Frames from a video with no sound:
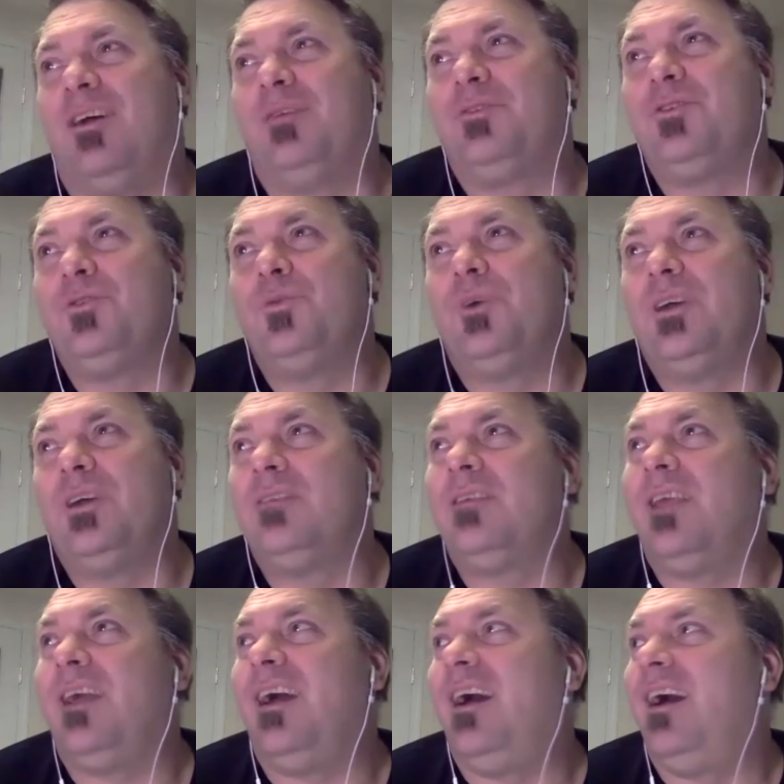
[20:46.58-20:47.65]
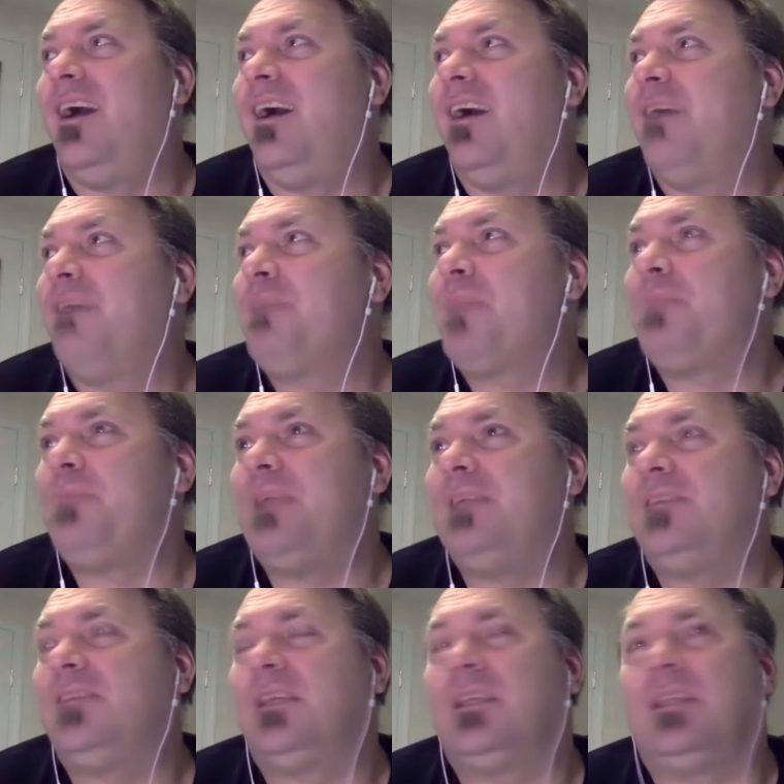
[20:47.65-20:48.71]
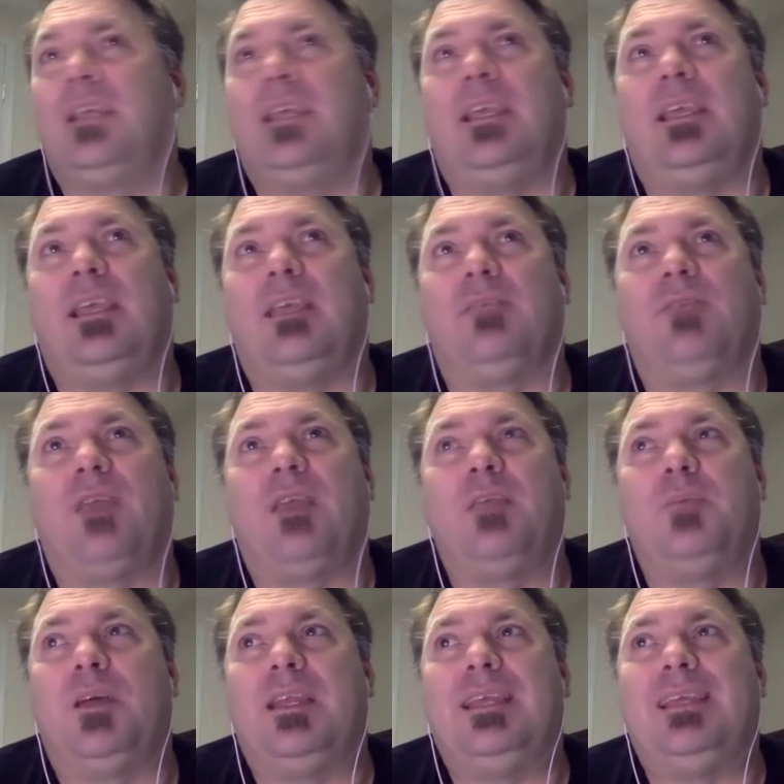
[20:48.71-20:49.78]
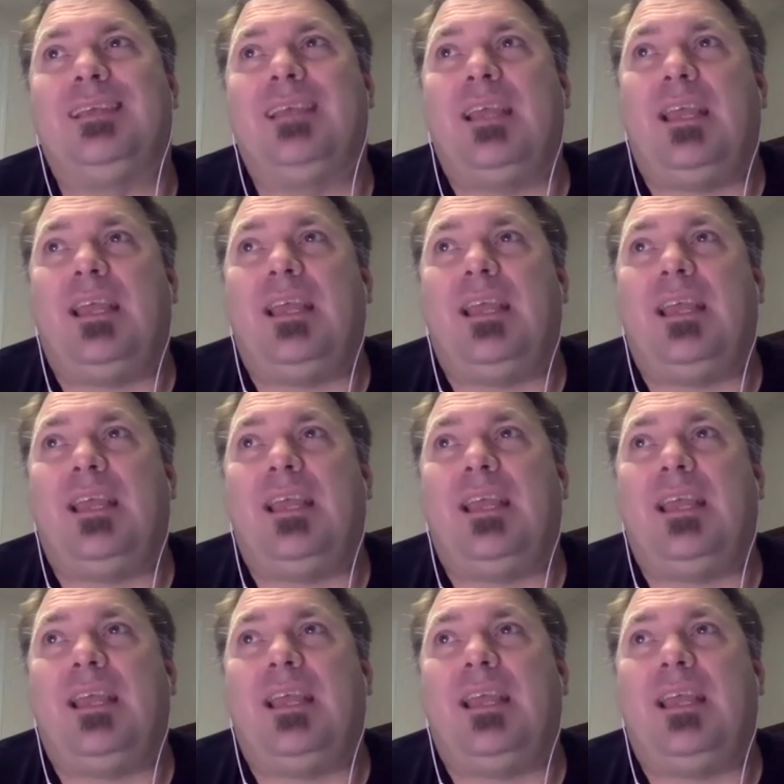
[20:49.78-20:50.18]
I'll do one, basically, if anybody